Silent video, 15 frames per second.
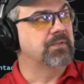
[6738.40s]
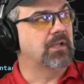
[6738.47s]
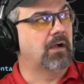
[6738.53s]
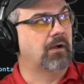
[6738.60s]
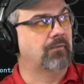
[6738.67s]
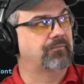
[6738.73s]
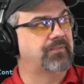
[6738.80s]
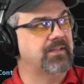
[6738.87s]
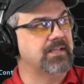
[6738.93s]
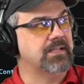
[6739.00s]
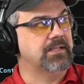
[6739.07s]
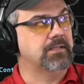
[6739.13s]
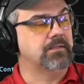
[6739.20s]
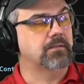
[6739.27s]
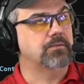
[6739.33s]
of
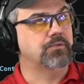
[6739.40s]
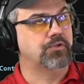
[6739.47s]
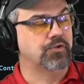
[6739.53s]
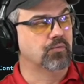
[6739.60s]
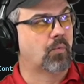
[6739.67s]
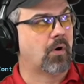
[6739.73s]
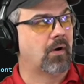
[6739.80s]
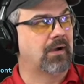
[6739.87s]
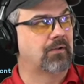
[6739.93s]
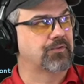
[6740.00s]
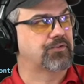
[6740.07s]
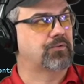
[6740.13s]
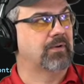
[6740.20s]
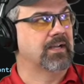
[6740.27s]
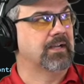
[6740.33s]
the URL
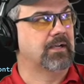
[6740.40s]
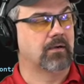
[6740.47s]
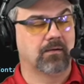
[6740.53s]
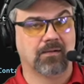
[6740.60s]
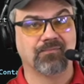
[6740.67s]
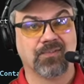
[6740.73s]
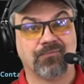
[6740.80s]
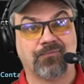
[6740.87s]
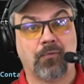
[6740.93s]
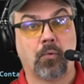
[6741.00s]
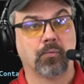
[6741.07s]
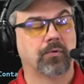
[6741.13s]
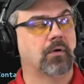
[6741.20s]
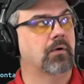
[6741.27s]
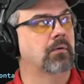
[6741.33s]
string here, of the
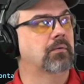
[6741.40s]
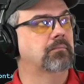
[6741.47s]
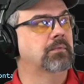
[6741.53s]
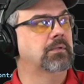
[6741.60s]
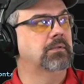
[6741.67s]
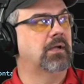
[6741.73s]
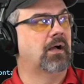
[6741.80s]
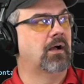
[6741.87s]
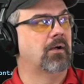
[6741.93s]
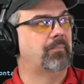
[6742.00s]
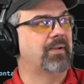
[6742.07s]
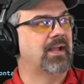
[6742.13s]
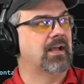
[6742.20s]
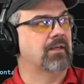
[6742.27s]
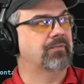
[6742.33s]
folder uh,
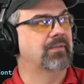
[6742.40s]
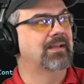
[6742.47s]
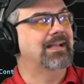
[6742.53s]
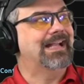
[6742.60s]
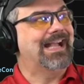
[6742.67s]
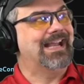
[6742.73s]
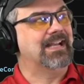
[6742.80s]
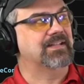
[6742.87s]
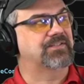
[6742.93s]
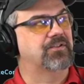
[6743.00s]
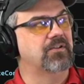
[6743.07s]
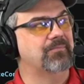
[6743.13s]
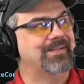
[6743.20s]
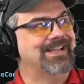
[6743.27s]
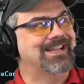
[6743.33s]
path. And it's
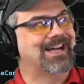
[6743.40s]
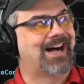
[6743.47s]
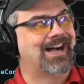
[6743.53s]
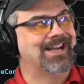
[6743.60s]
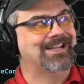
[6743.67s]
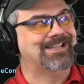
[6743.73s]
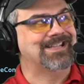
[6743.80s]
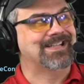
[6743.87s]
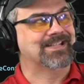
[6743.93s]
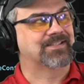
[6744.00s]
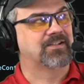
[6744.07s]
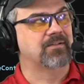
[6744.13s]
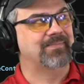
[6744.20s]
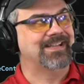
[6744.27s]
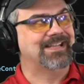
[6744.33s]
going to be an ID. It's
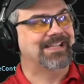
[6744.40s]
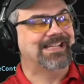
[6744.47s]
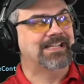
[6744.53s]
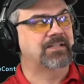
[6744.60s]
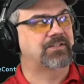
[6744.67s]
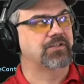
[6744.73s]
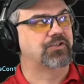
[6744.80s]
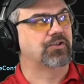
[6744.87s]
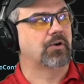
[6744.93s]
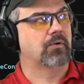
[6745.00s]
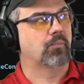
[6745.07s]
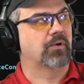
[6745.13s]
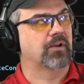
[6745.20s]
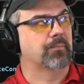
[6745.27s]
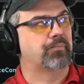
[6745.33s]
going to be an integer.
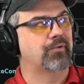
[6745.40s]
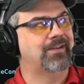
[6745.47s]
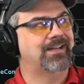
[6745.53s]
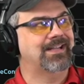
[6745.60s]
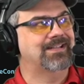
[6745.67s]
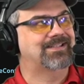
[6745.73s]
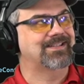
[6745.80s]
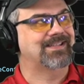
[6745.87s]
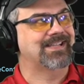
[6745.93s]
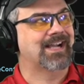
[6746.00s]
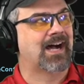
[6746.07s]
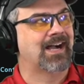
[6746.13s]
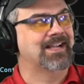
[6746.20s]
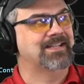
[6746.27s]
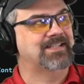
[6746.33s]
We're going to put it into the
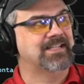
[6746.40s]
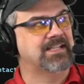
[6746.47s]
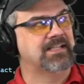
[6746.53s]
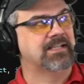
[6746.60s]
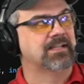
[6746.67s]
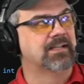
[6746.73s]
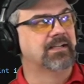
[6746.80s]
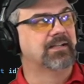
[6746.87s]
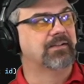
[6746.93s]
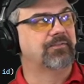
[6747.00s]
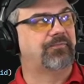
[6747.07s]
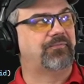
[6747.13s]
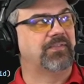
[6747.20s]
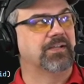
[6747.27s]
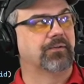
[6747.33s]
ID
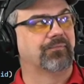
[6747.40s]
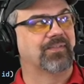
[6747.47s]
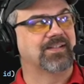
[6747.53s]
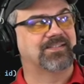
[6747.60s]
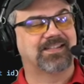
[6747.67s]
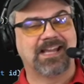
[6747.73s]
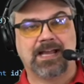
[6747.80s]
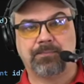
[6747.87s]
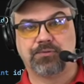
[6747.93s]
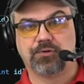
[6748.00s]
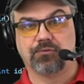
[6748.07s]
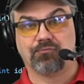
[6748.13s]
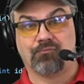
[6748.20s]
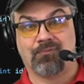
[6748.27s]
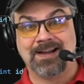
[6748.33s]
field that's
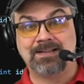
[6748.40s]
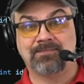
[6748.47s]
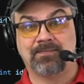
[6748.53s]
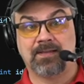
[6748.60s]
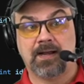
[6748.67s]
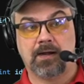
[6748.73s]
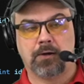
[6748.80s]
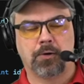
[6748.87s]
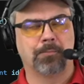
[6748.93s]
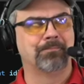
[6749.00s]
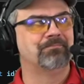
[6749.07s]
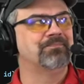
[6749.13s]
captured right there.